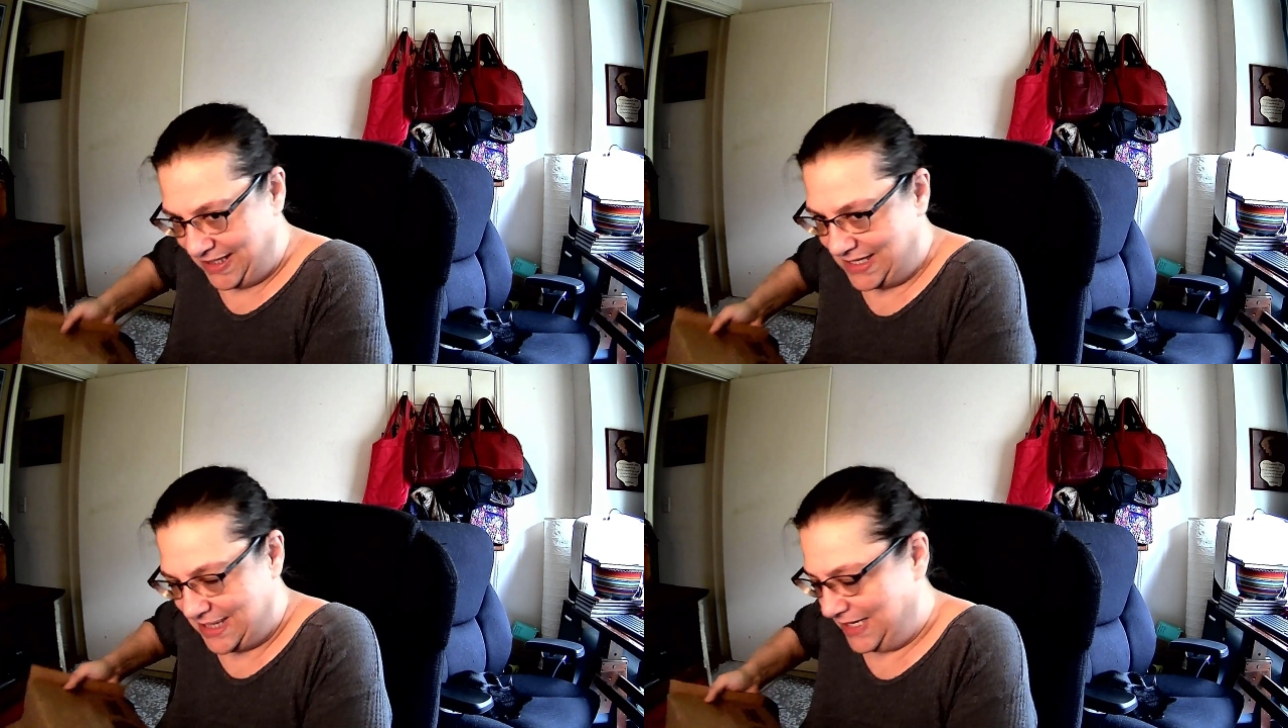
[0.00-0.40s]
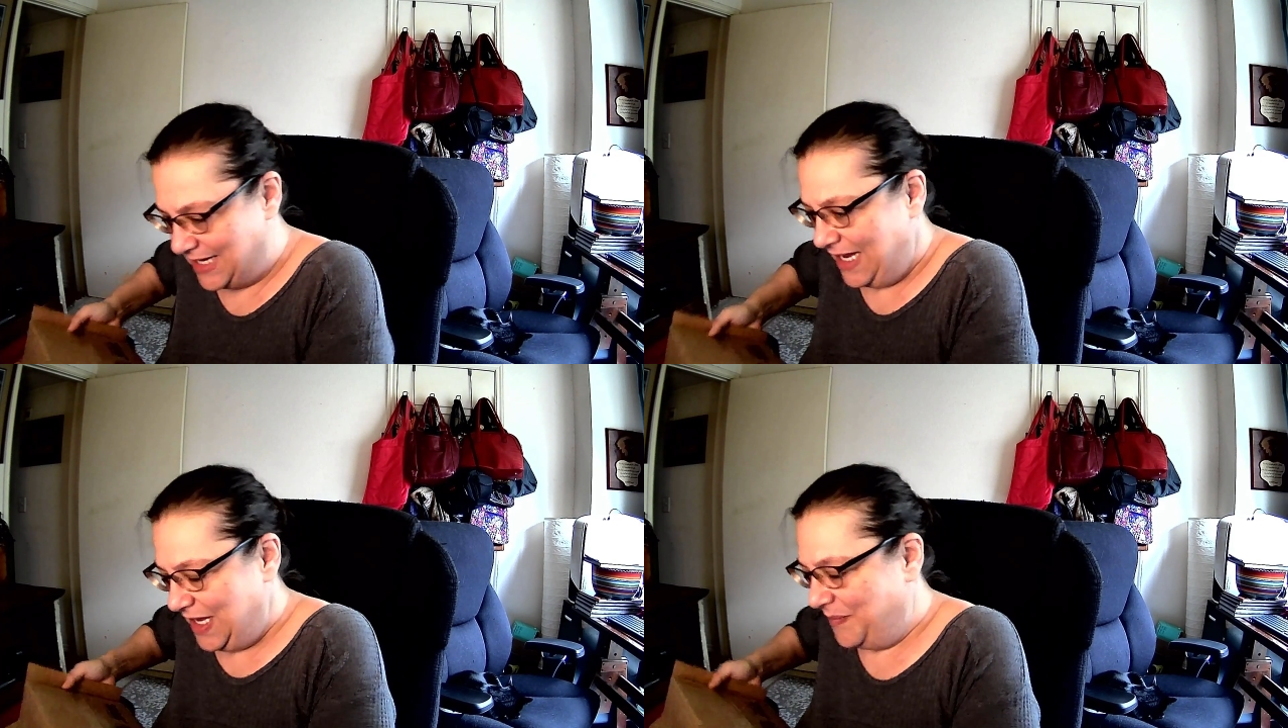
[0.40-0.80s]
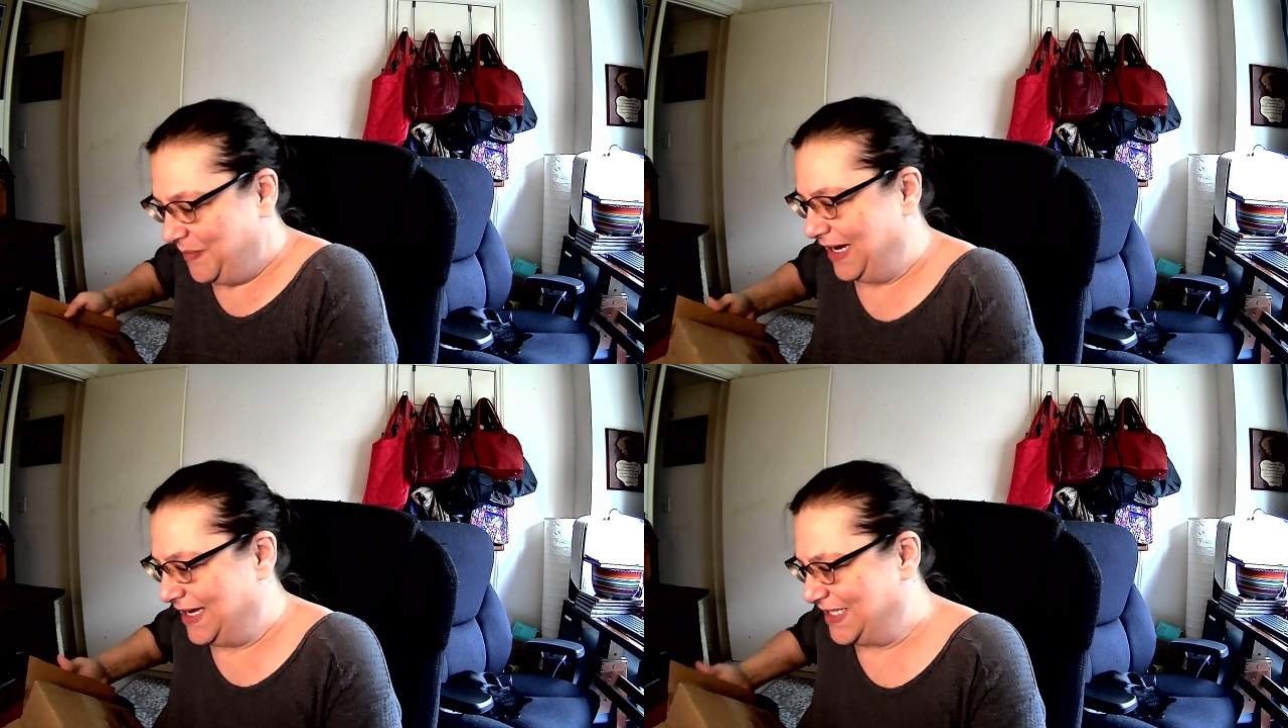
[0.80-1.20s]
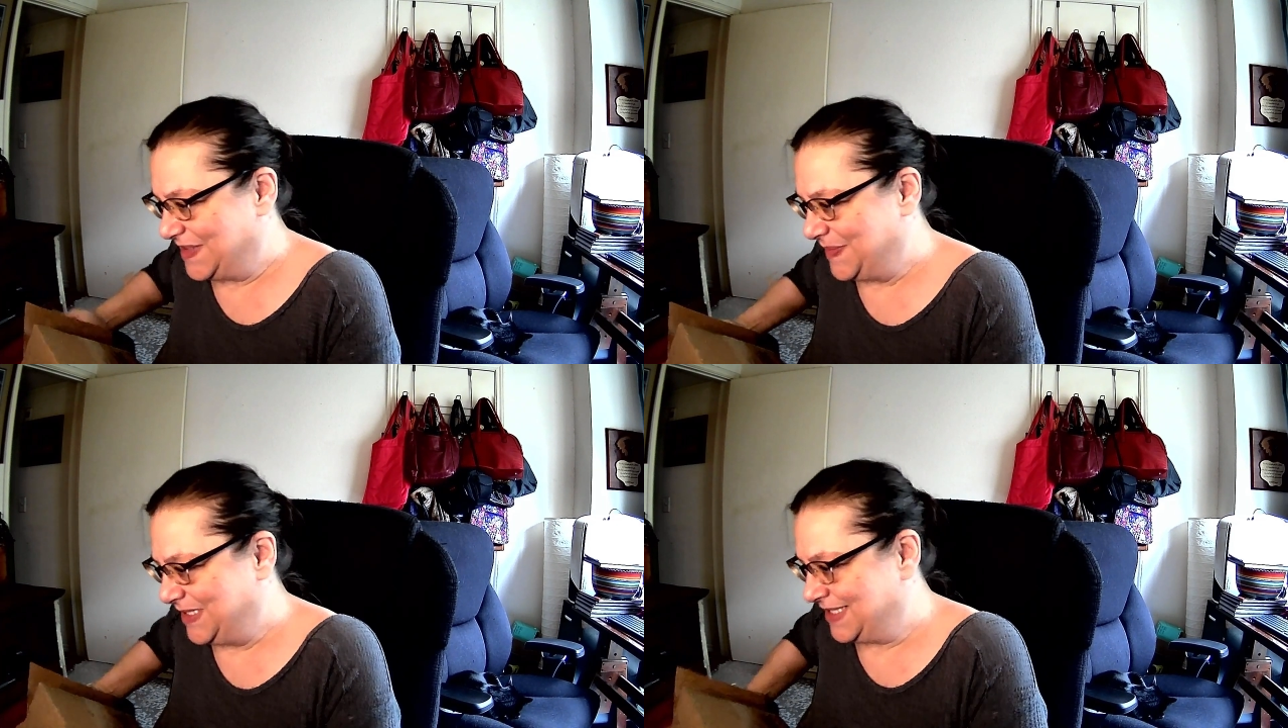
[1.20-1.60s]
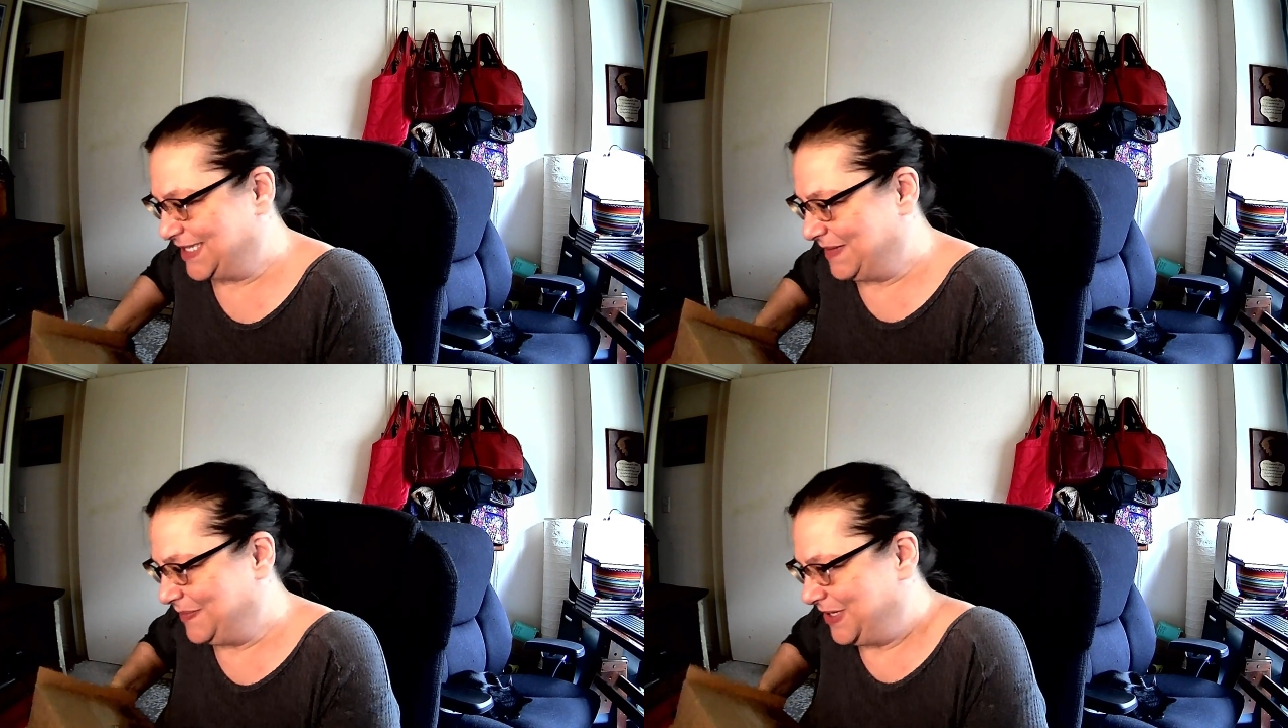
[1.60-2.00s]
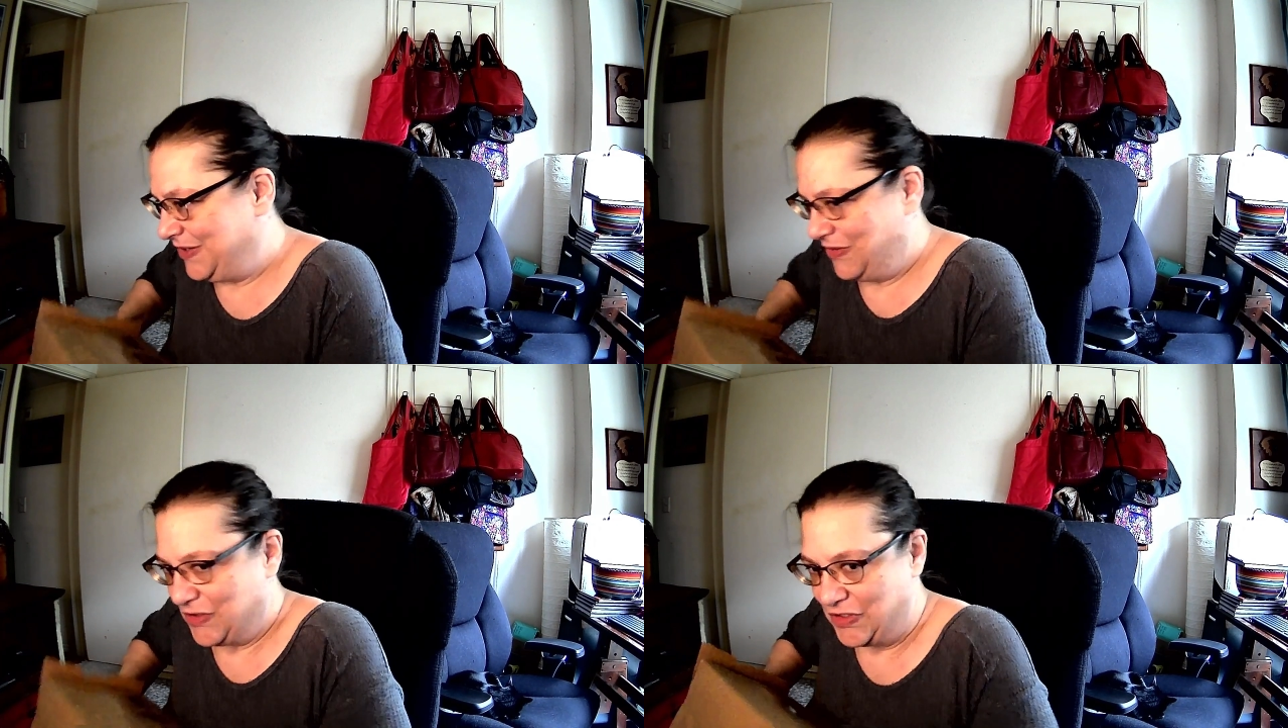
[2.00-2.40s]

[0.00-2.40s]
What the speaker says: in my husband's computer